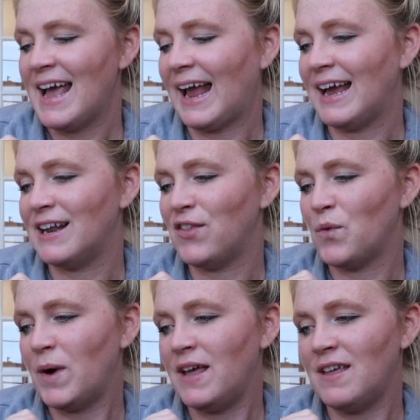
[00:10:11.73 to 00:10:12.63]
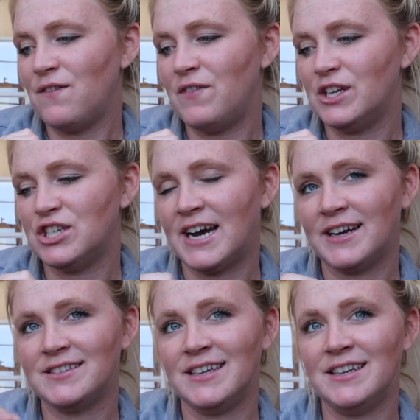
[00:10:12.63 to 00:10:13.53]
And the way they fit
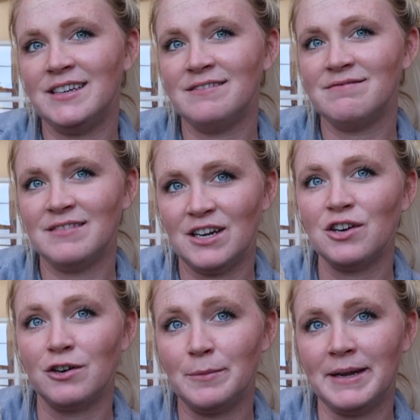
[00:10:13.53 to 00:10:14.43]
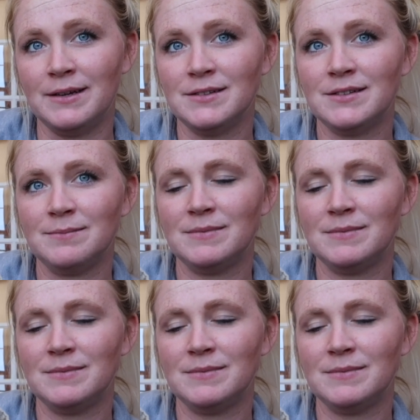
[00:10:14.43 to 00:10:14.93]
Jackson, they're girl pants.